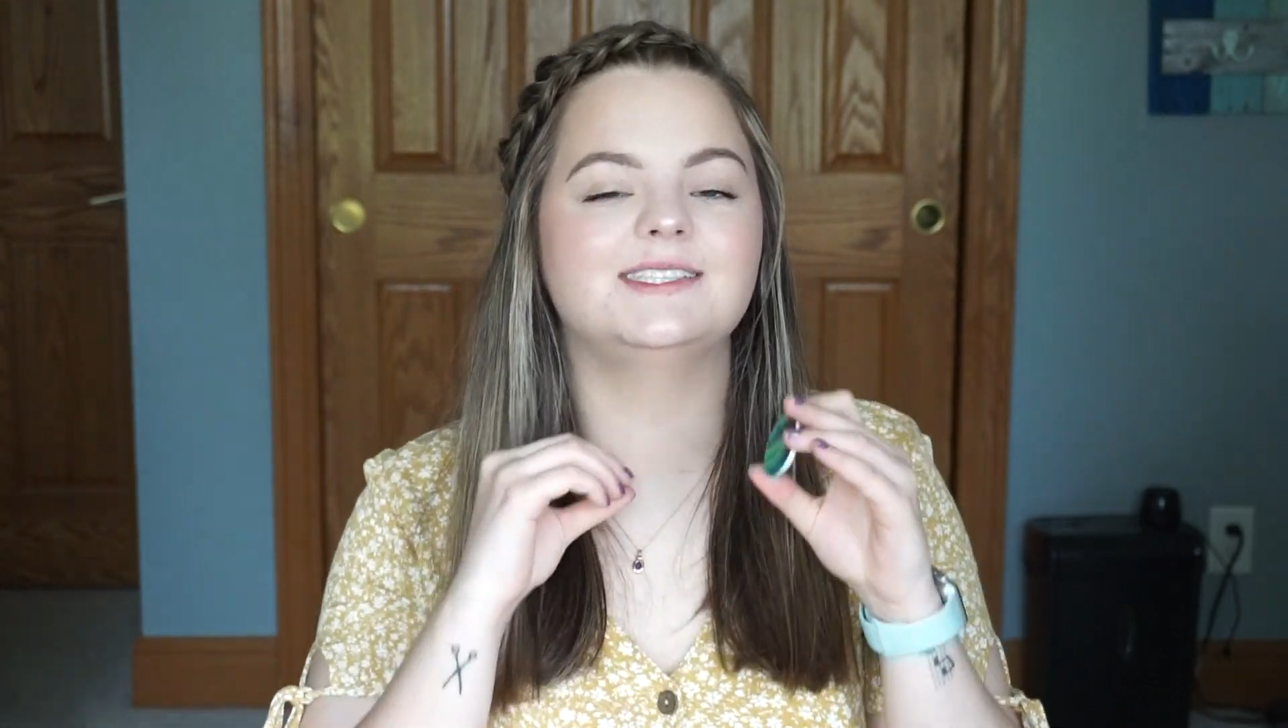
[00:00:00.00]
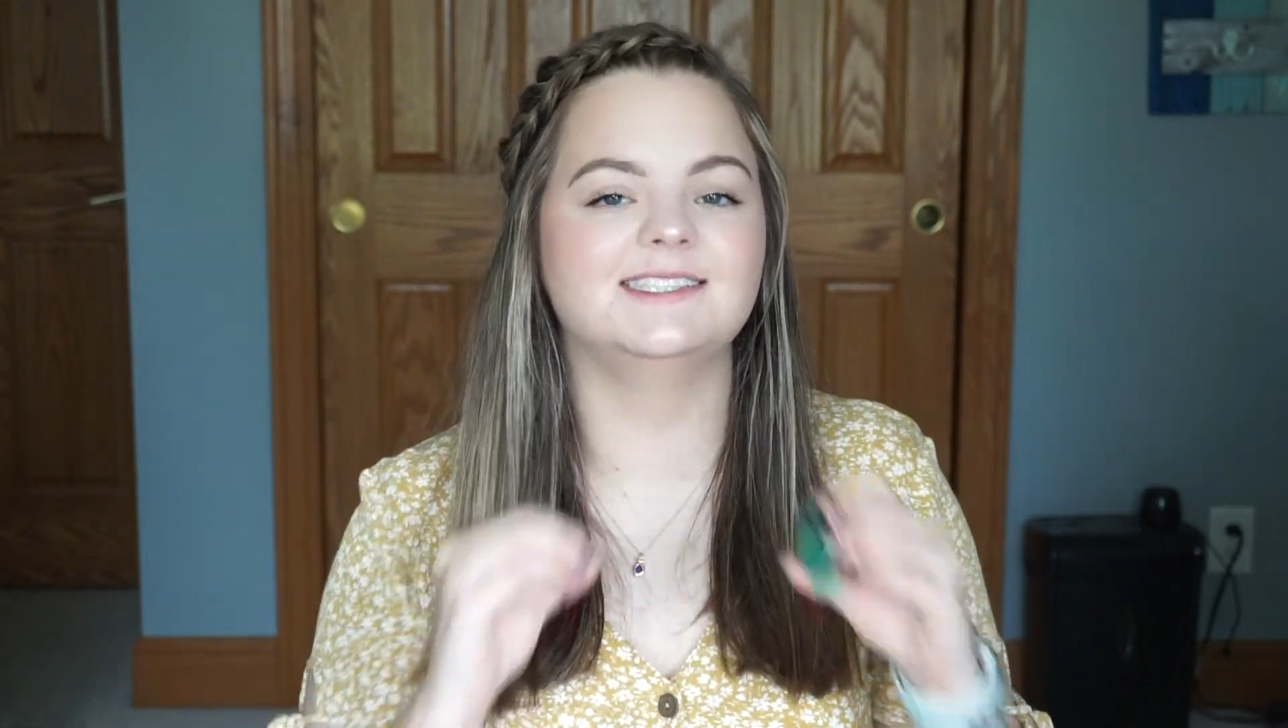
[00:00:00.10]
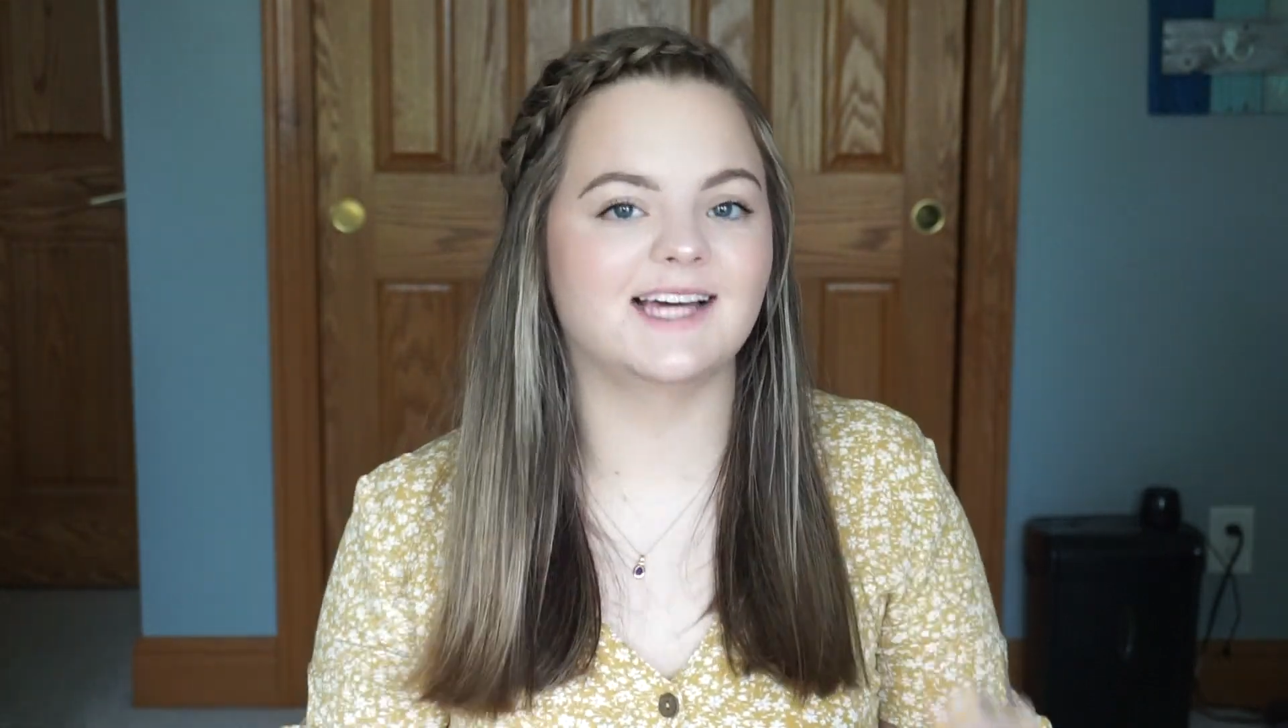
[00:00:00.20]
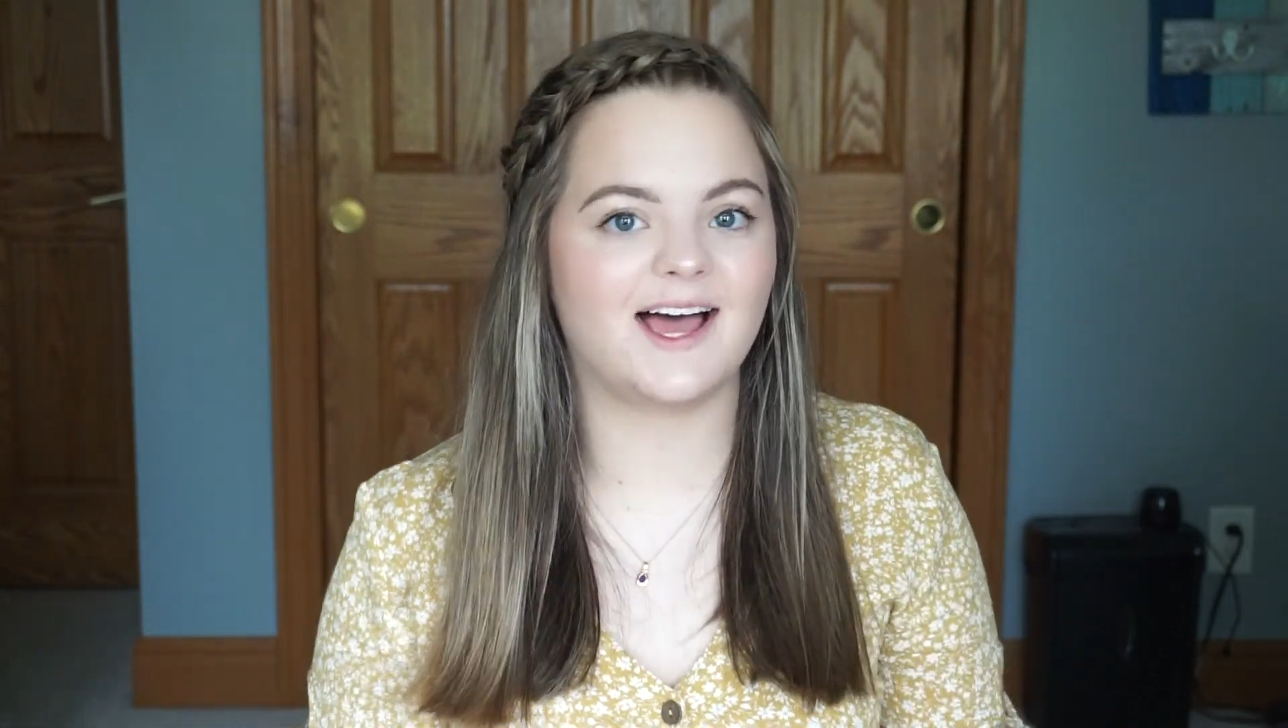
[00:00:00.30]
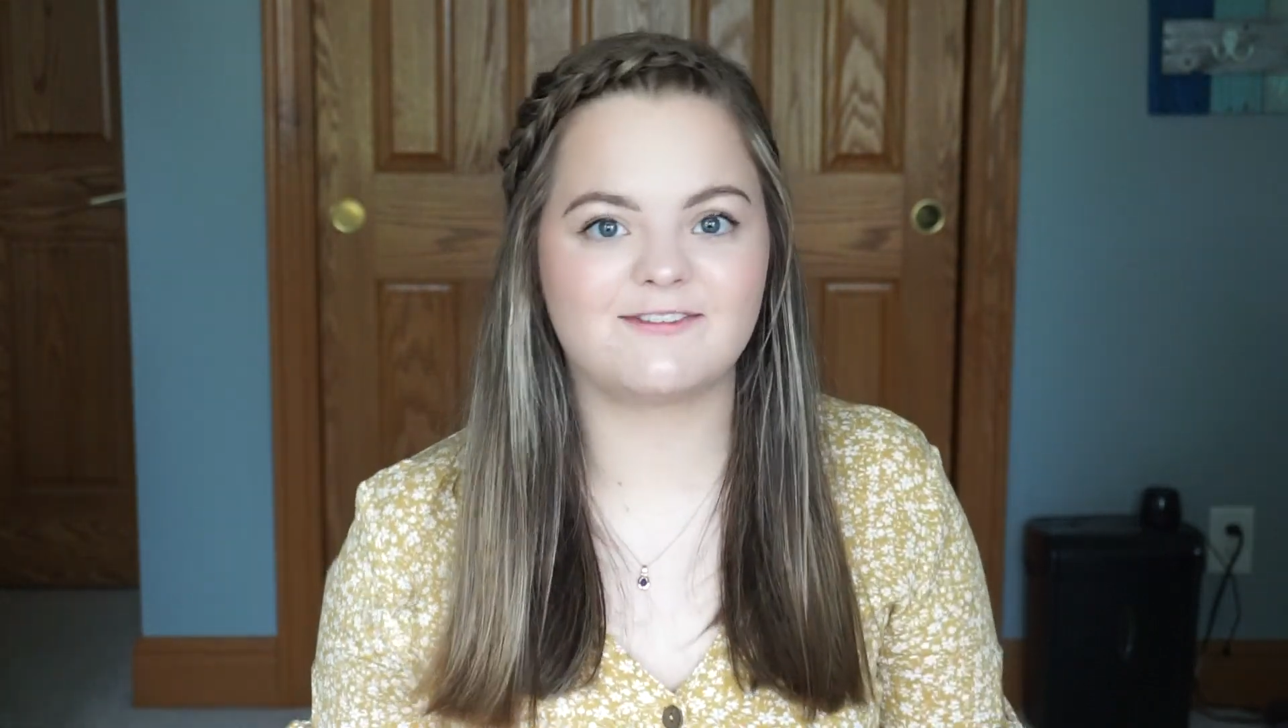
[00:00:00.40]

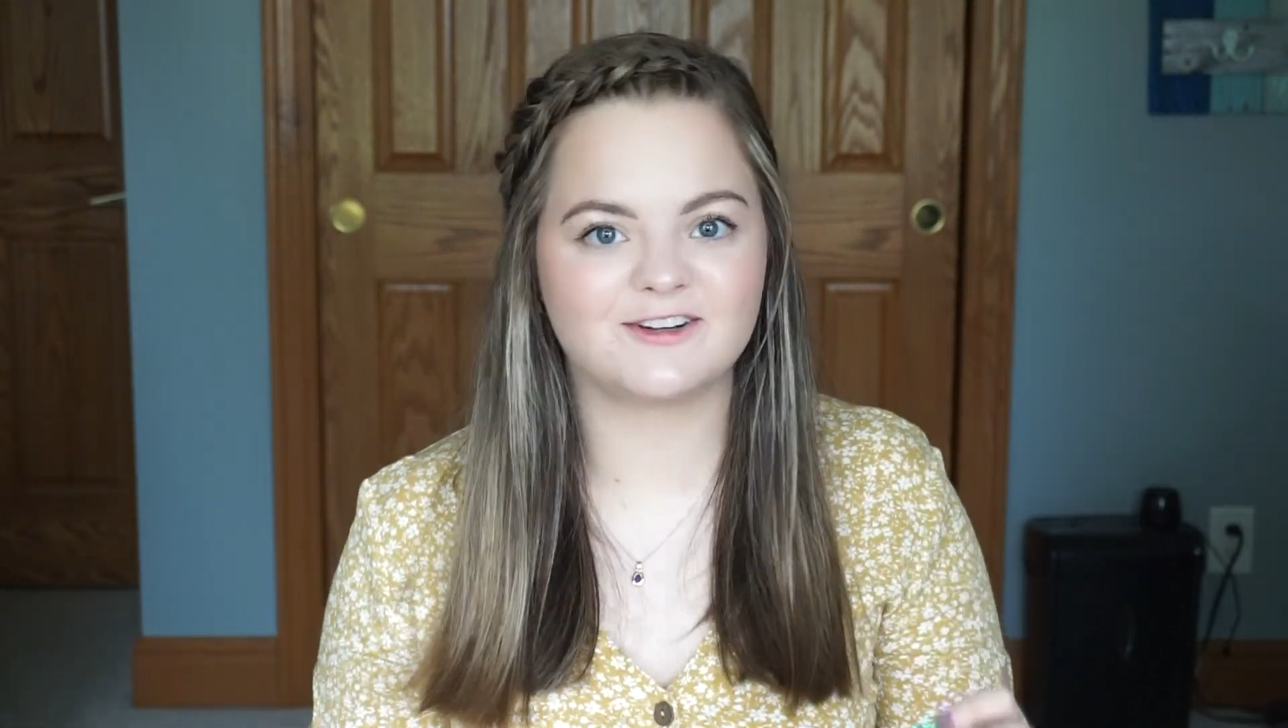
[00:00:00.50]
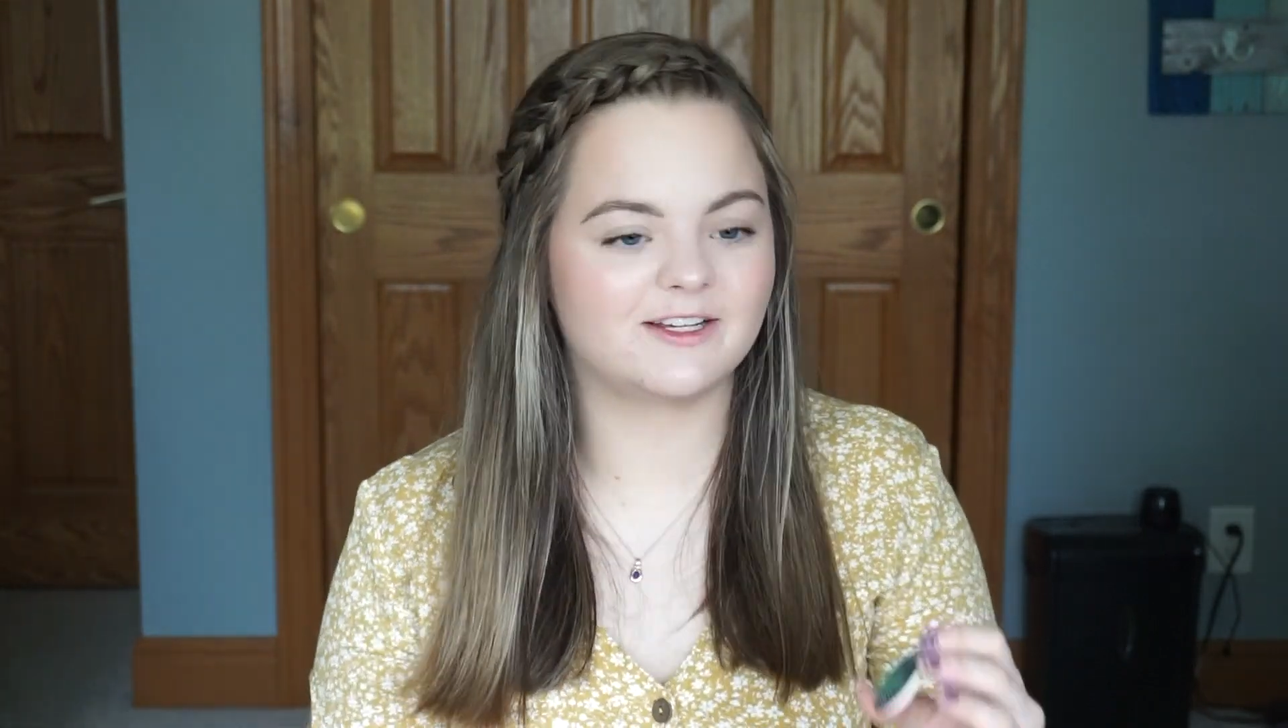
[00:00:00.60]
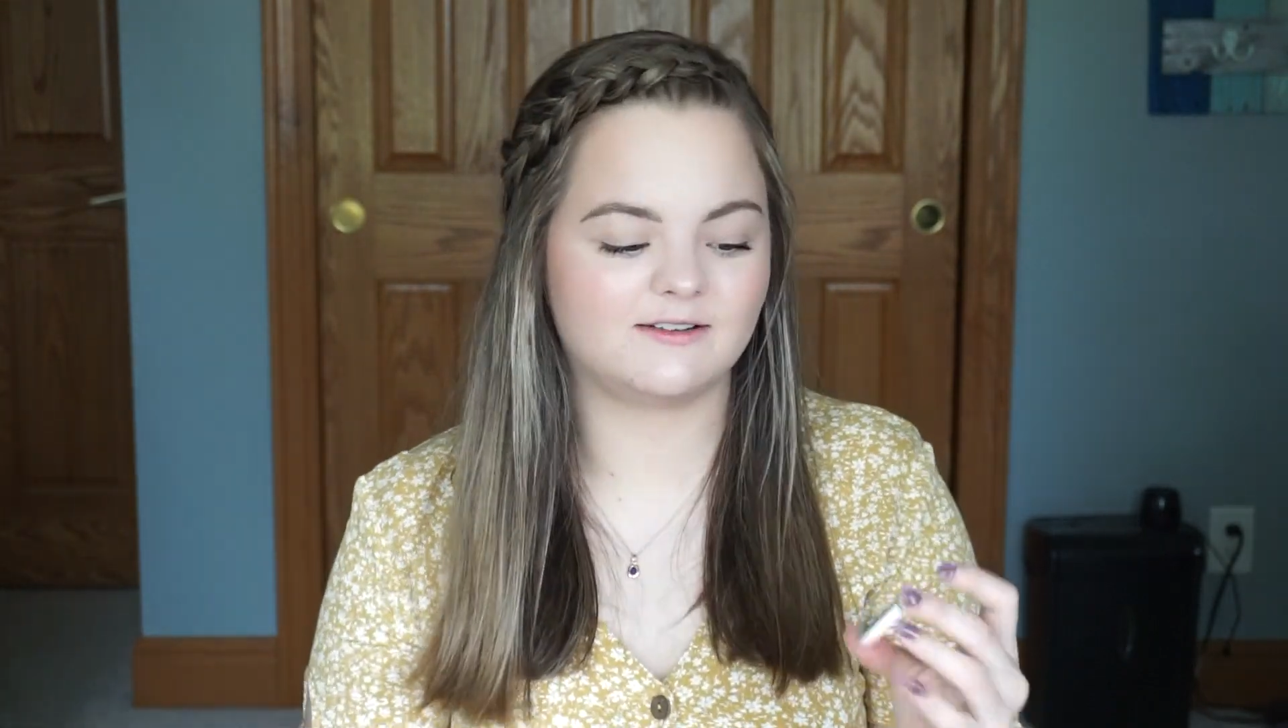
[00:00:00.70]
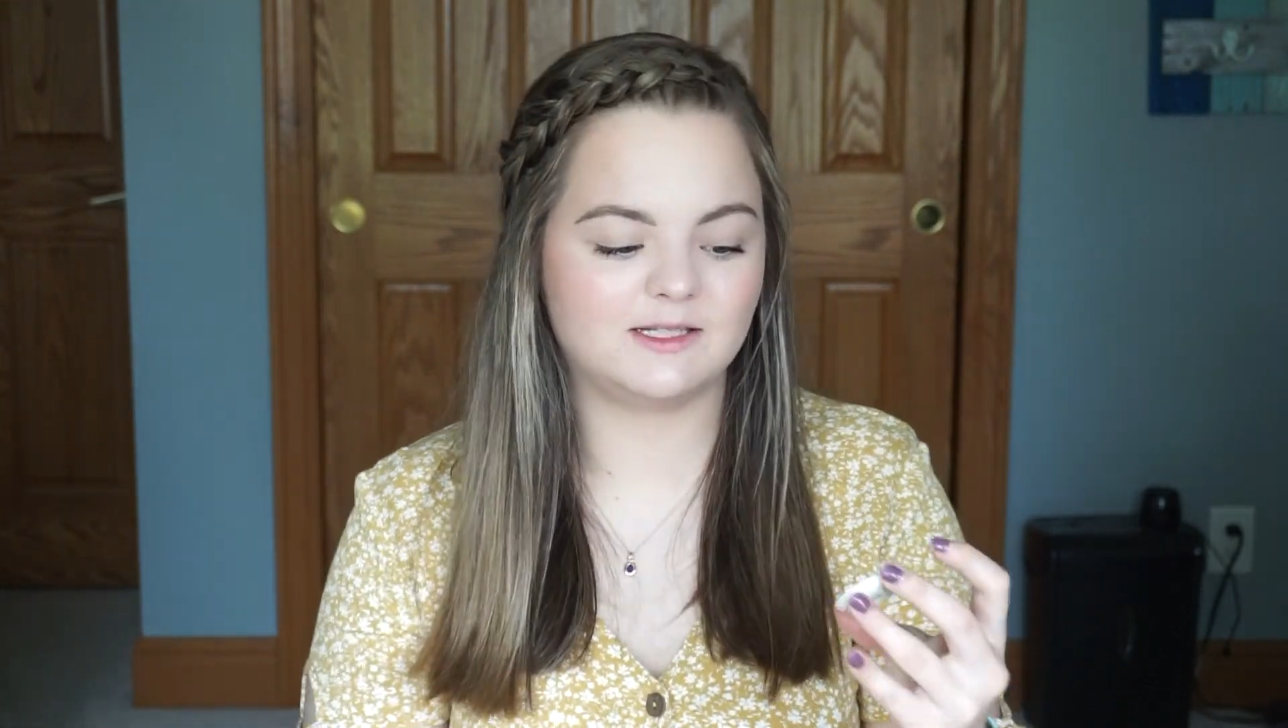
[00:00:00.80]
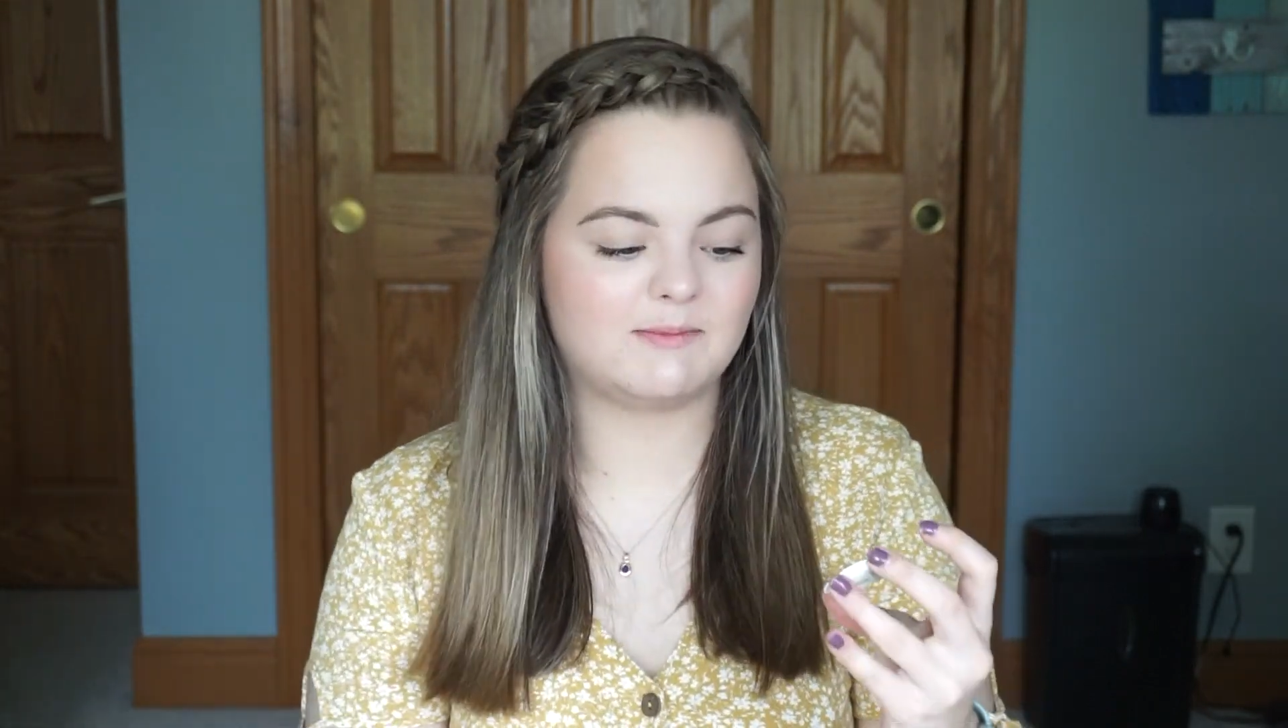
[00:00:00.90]
definitely